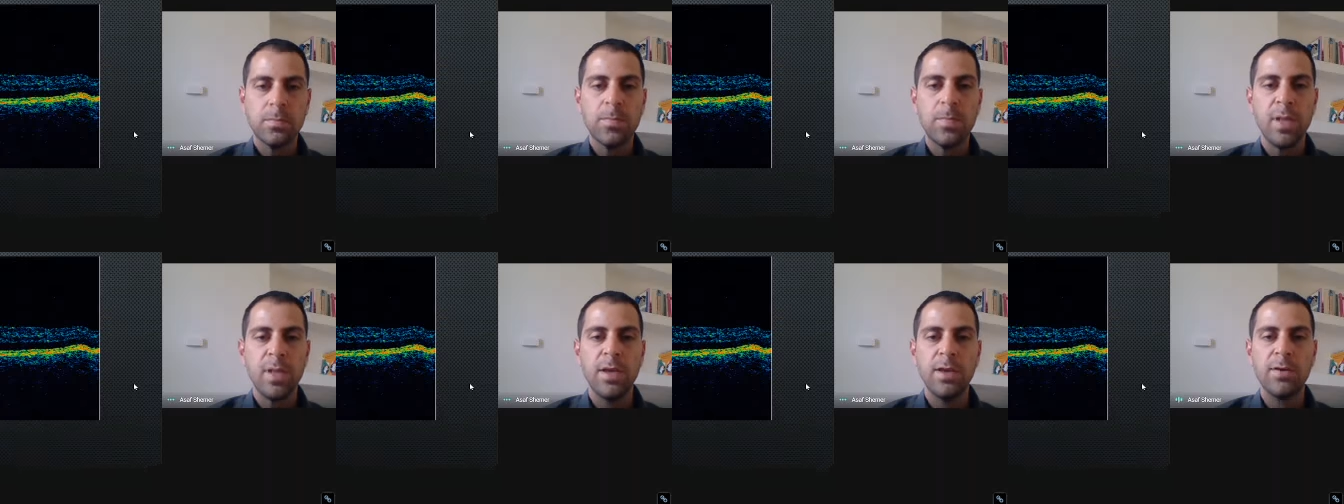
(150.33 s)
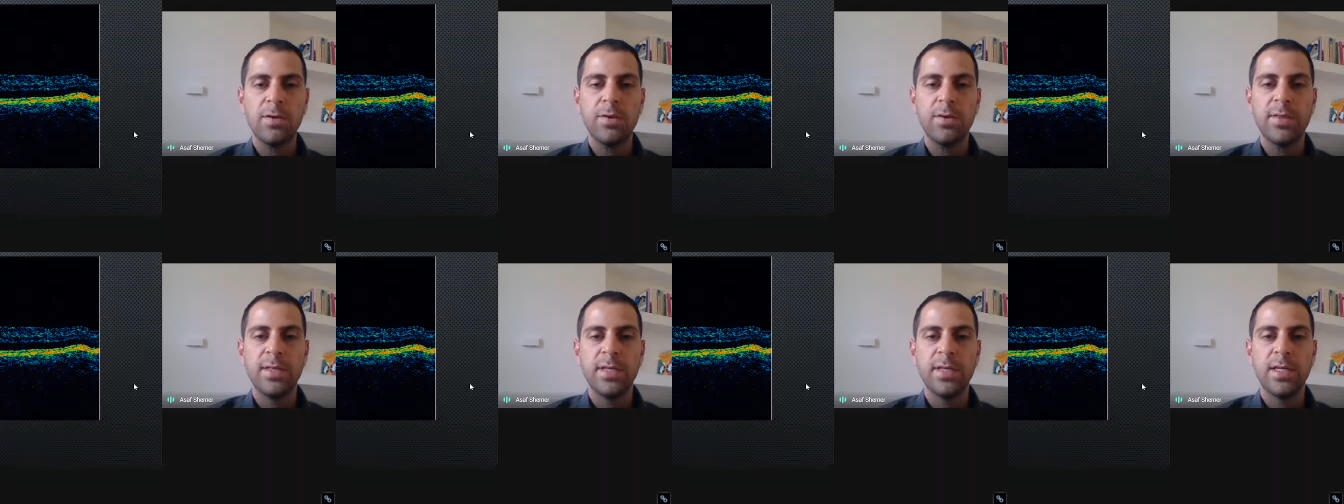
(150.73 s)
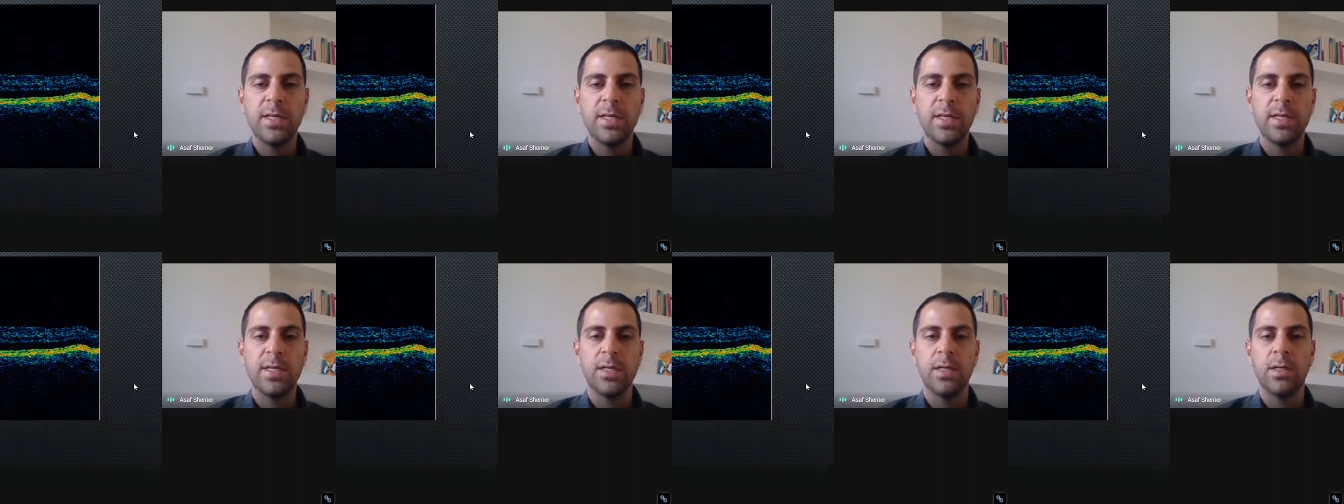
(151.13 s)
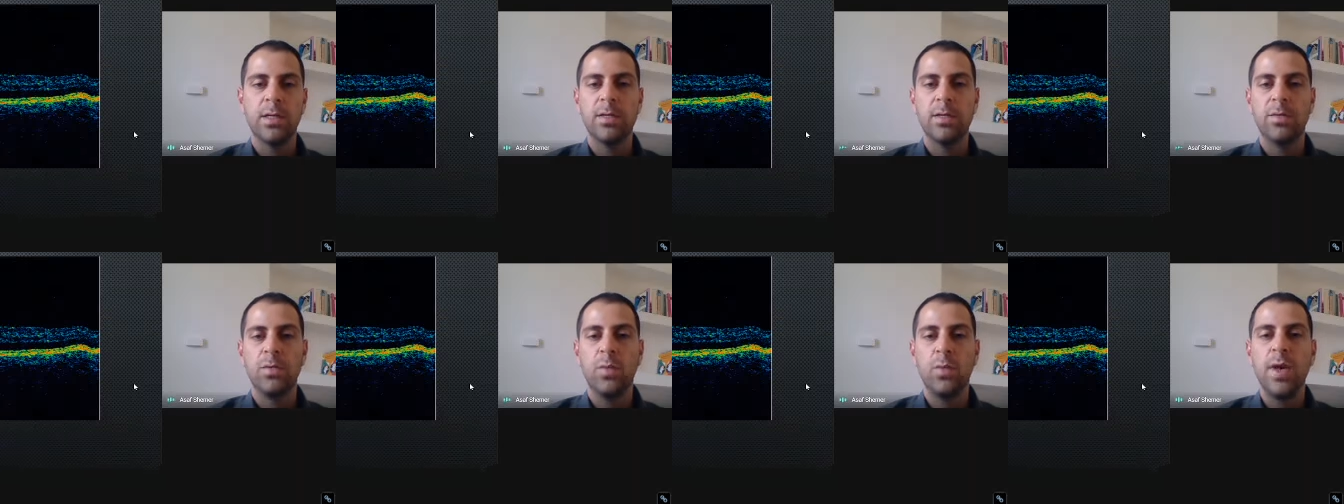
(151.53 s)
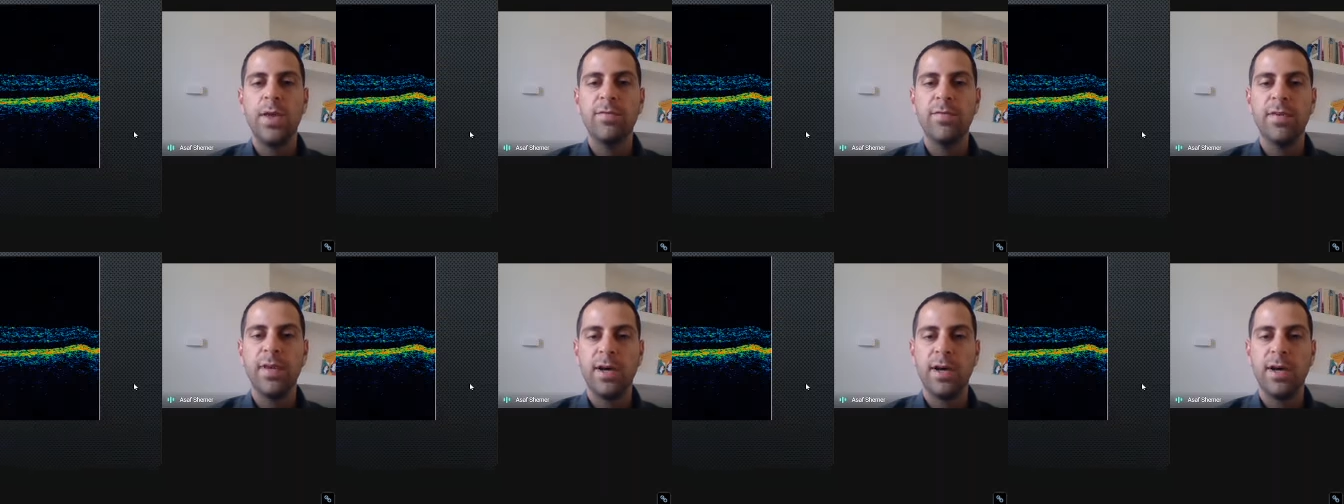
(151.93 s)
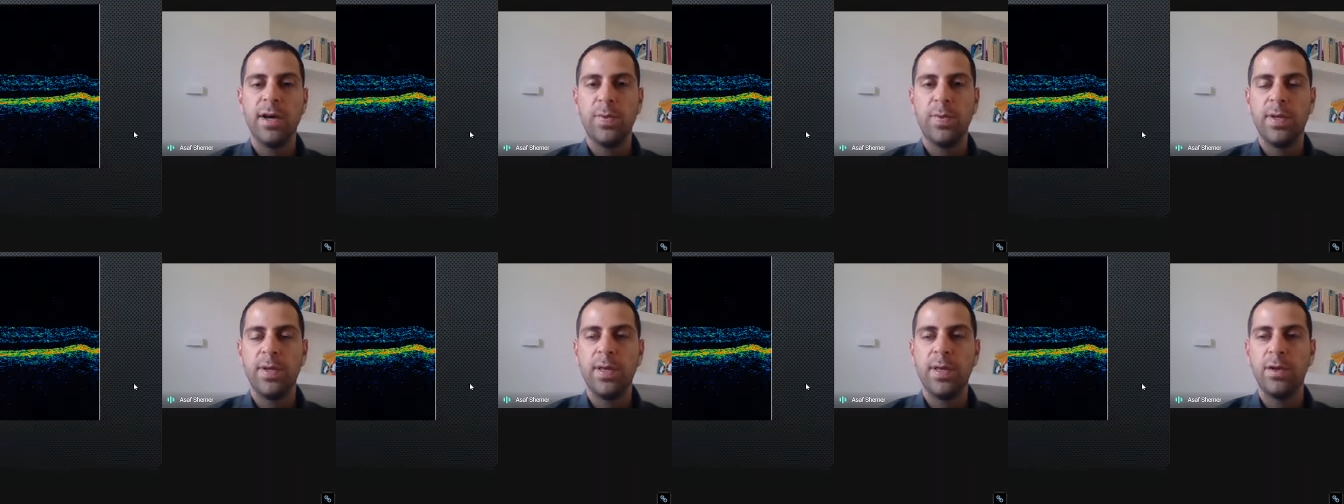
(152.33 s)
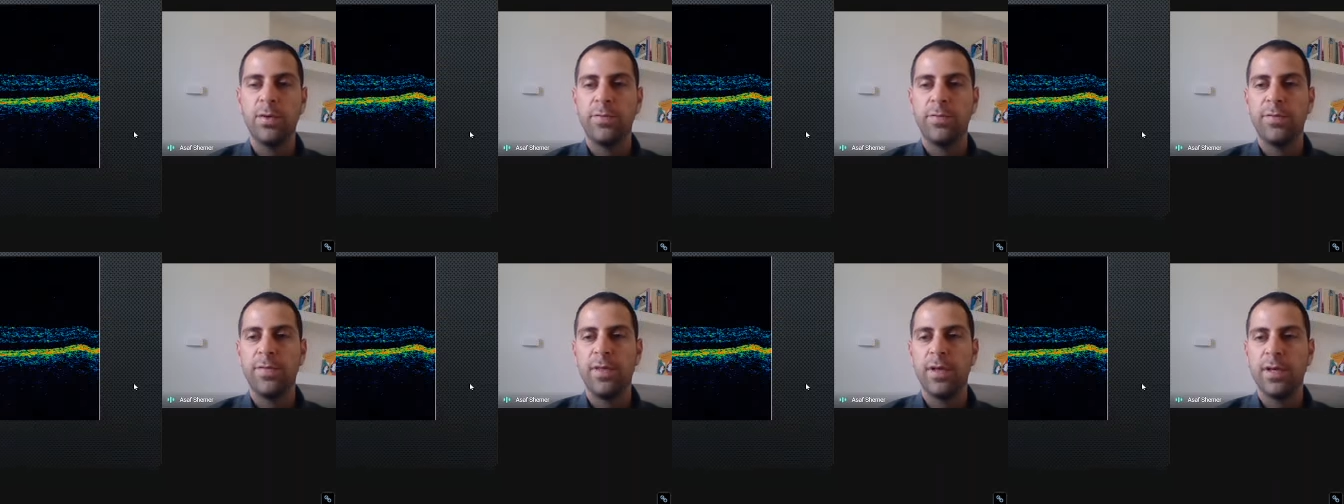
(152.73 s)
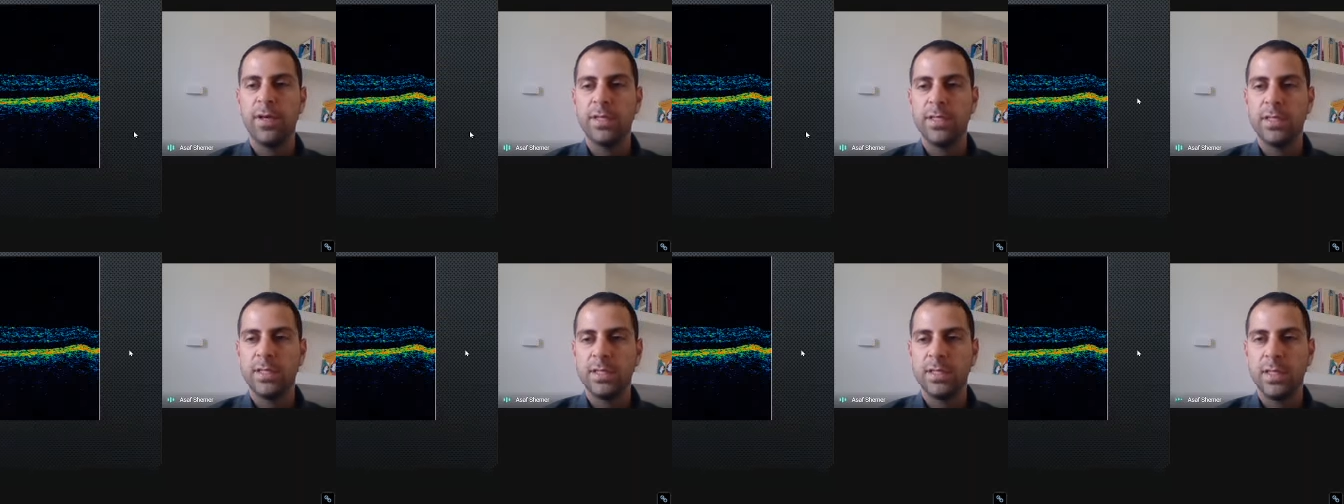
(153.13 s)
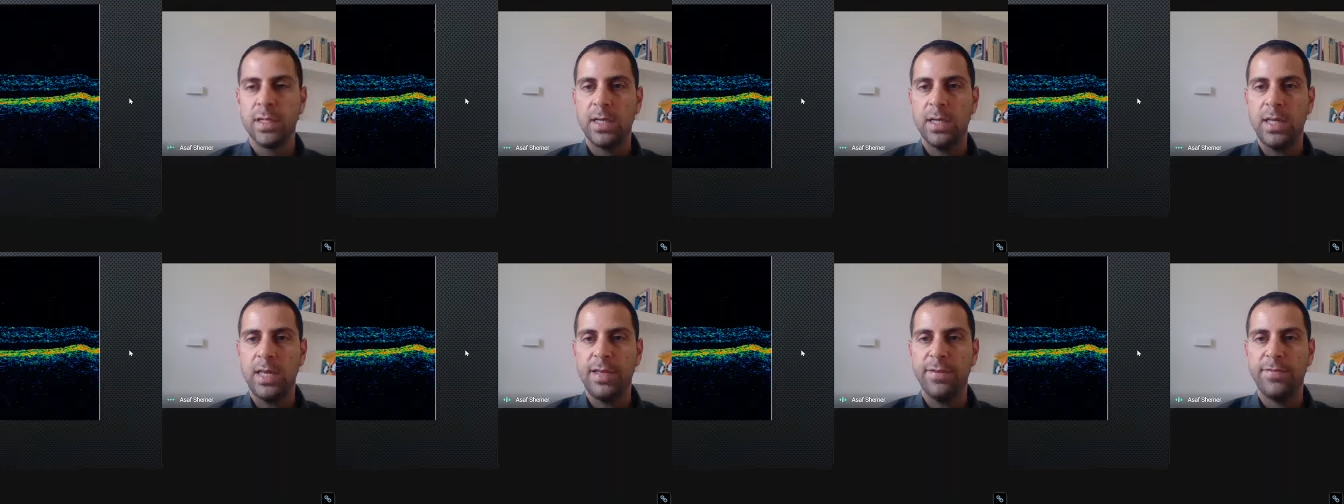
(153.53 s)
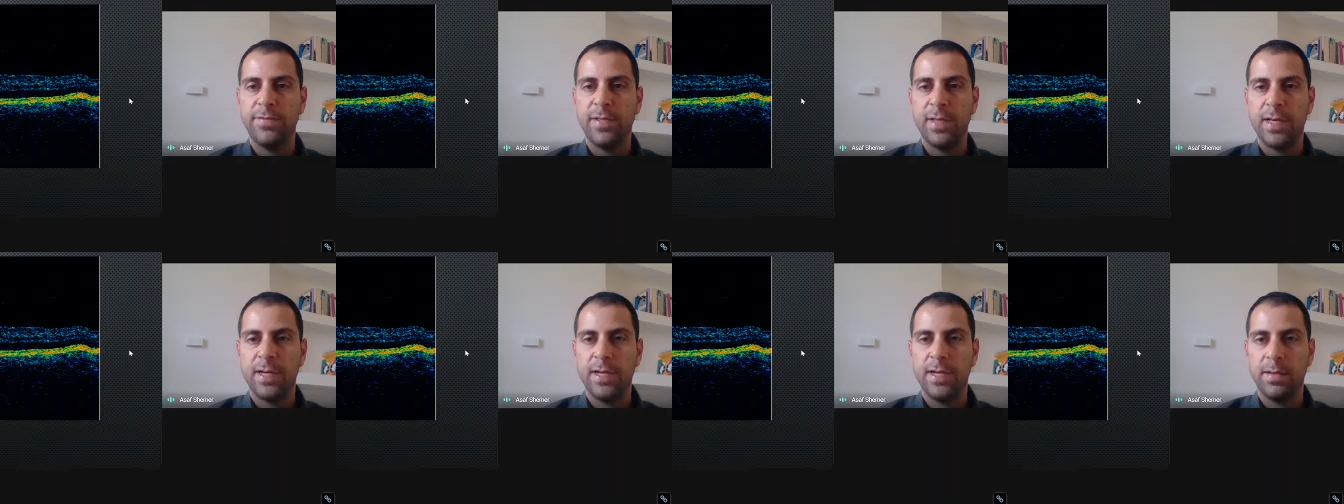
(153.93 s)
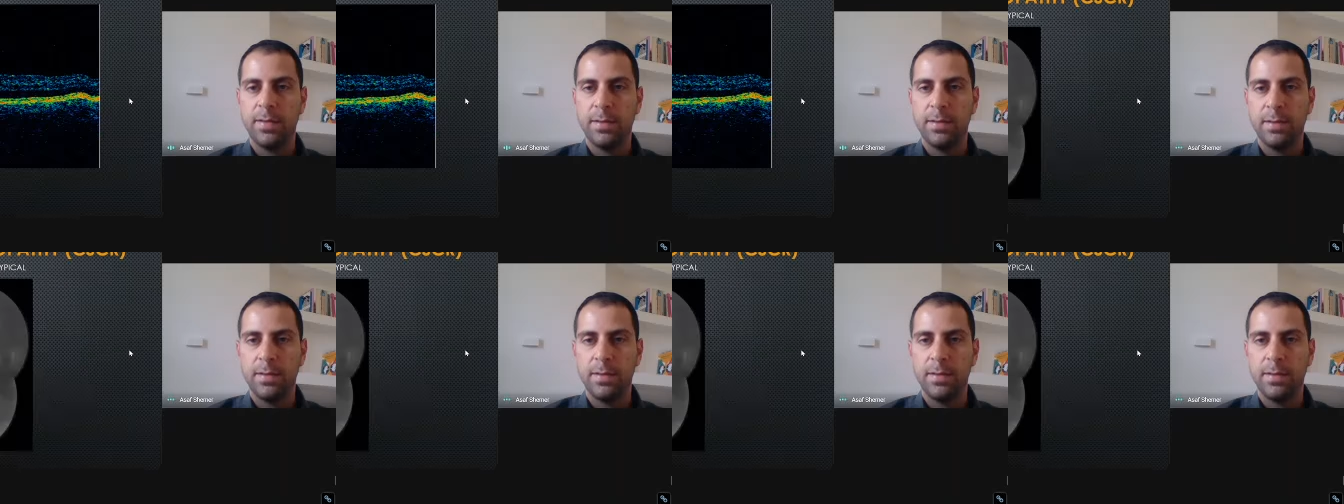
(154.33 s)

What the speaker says: Here are the wavy RPE of the left eye.